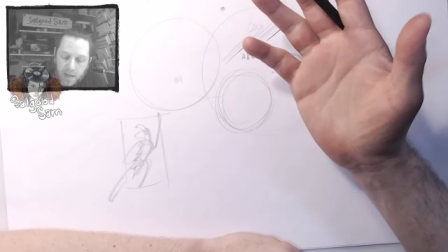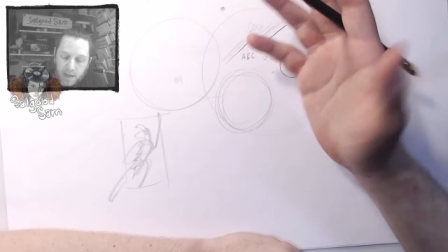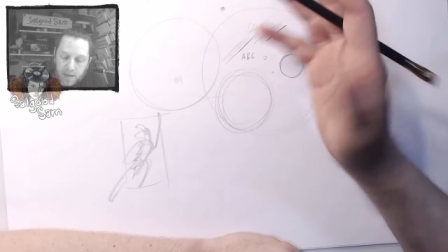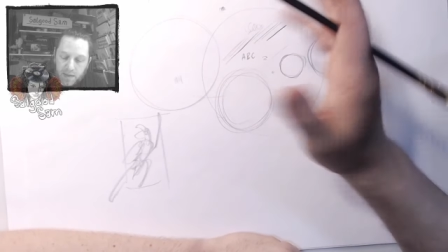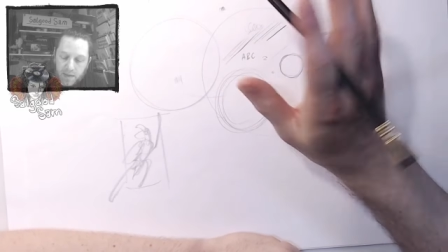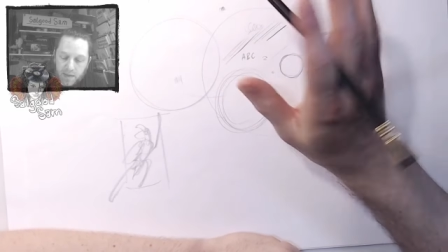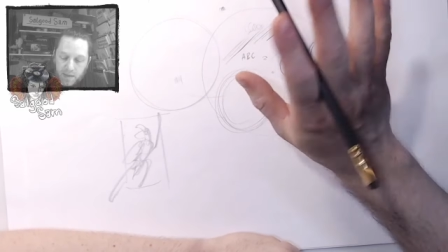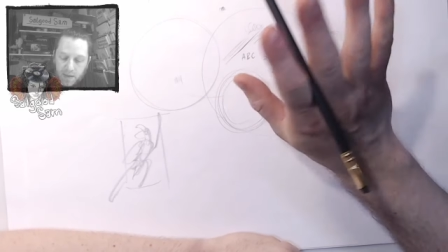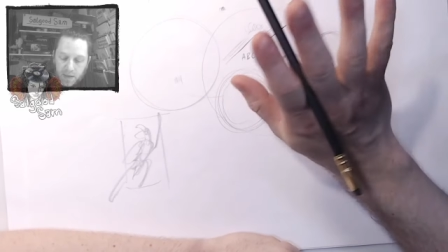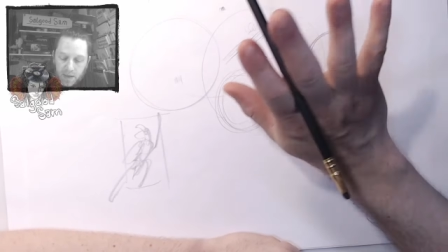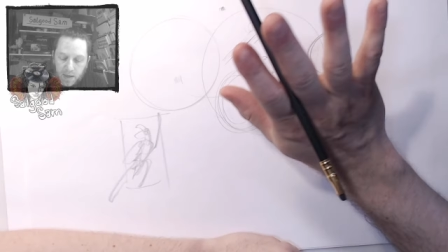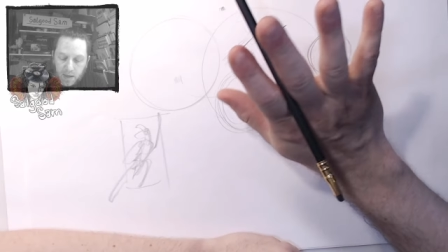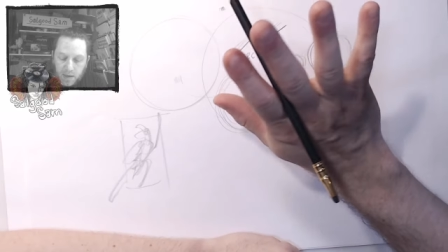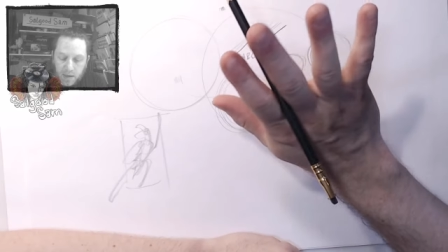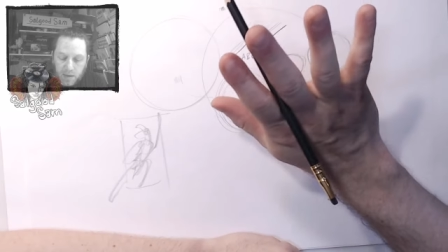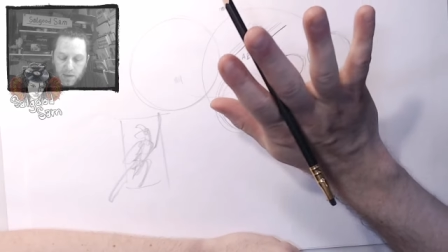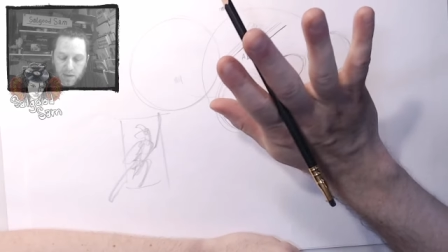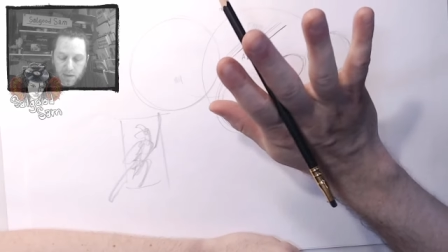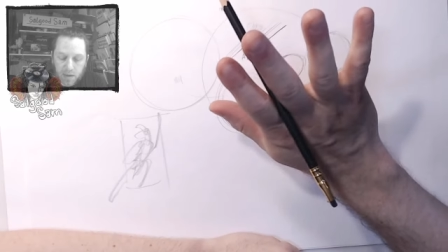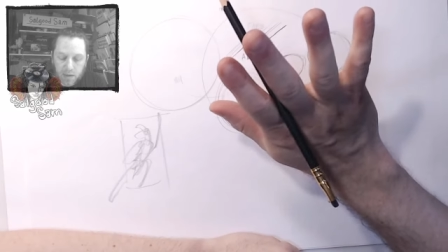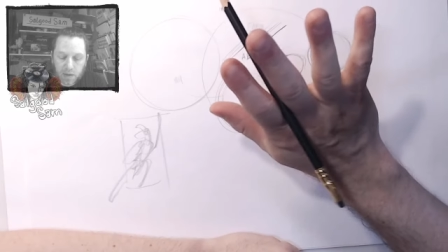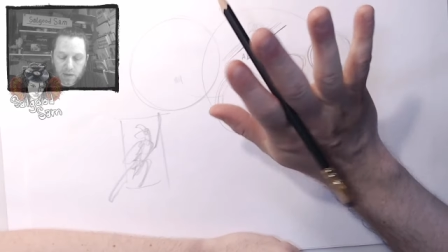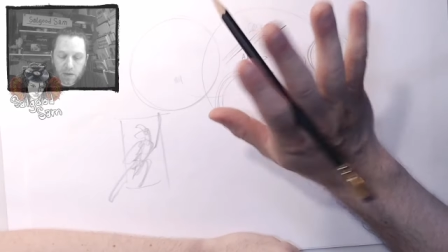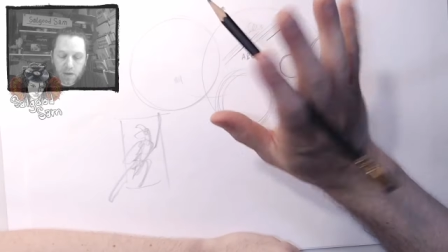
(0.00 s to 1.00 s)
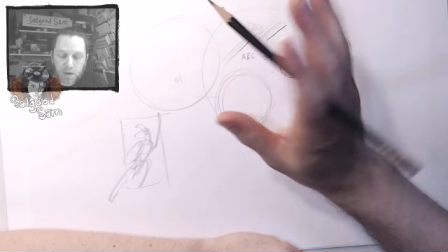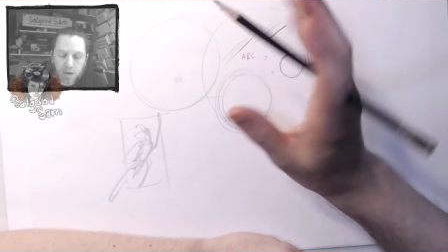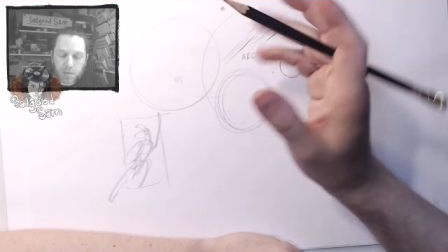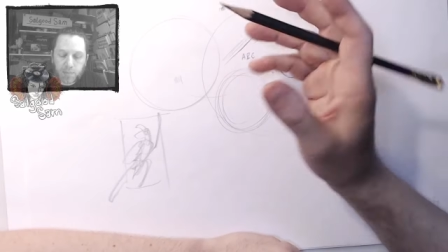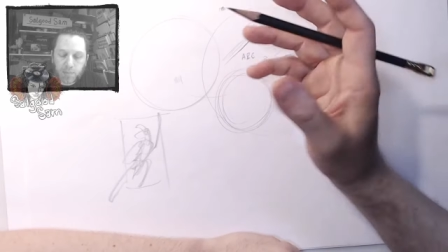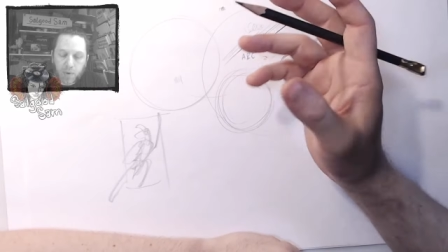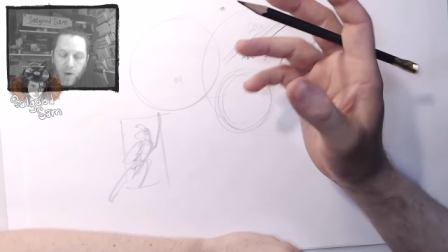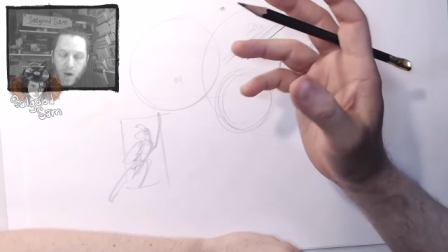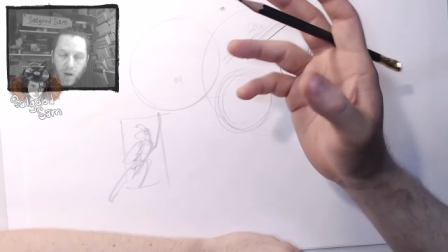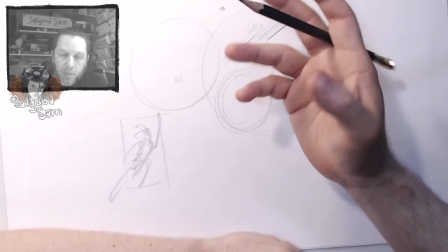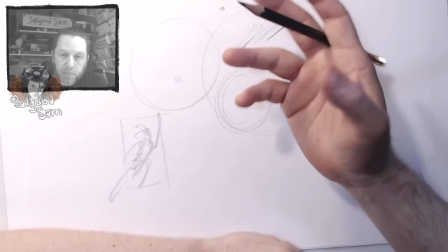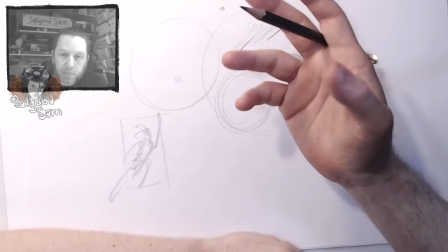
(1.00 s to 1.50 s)
I think,
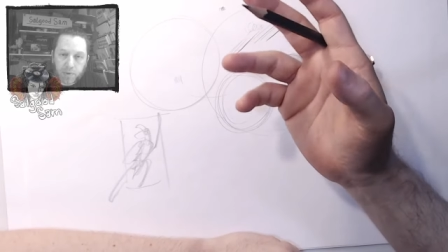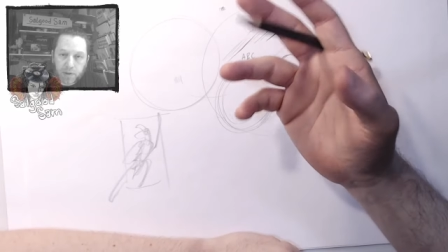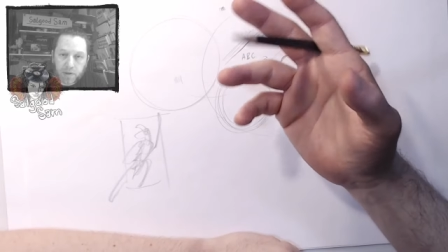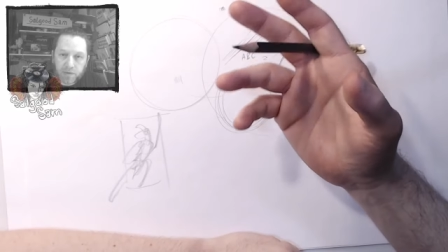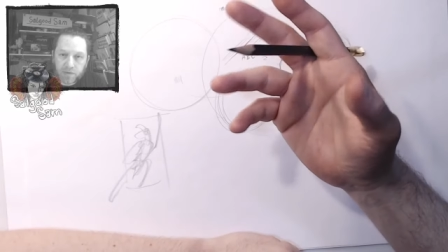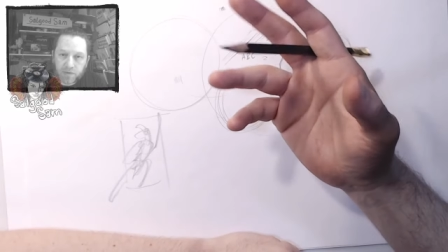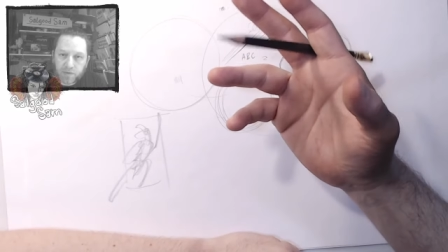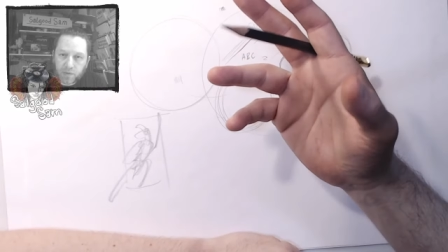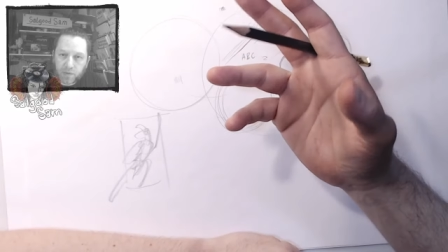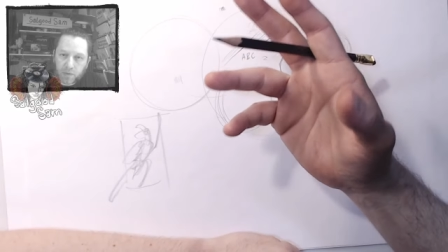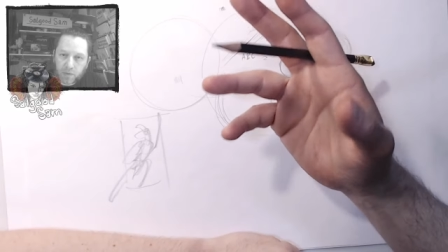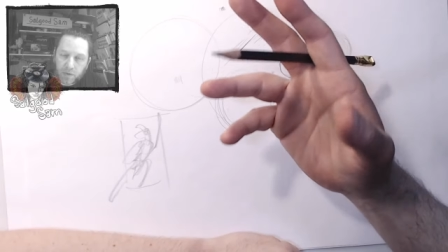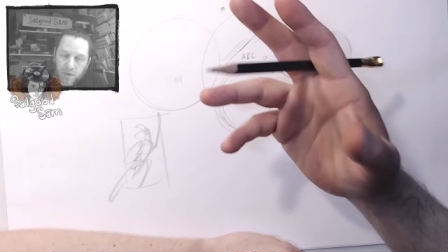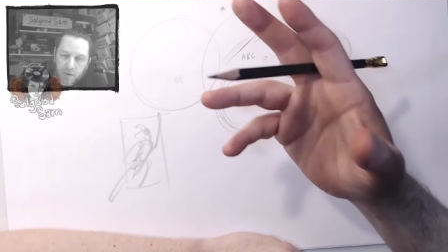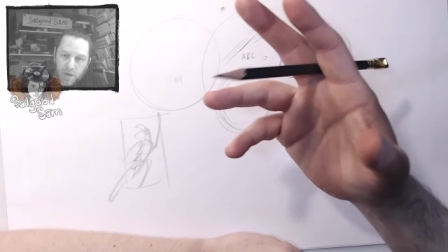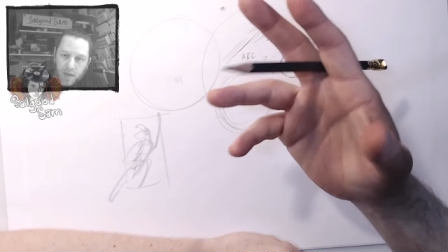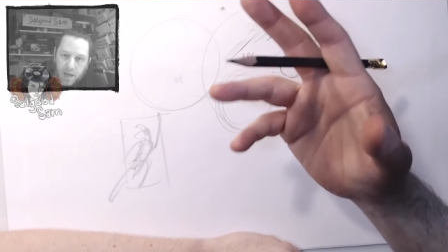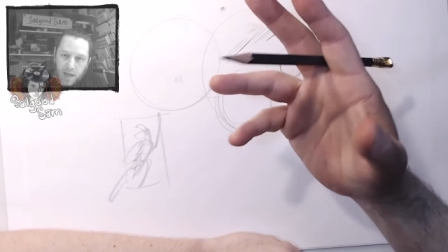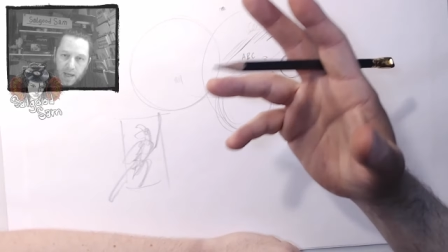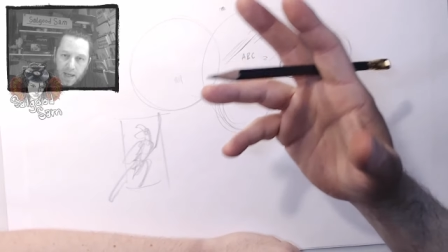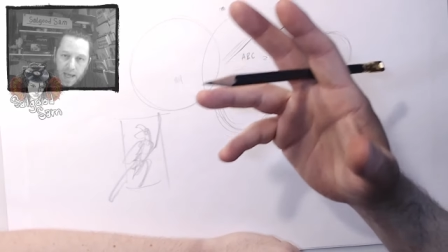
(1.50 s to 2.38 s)
probably for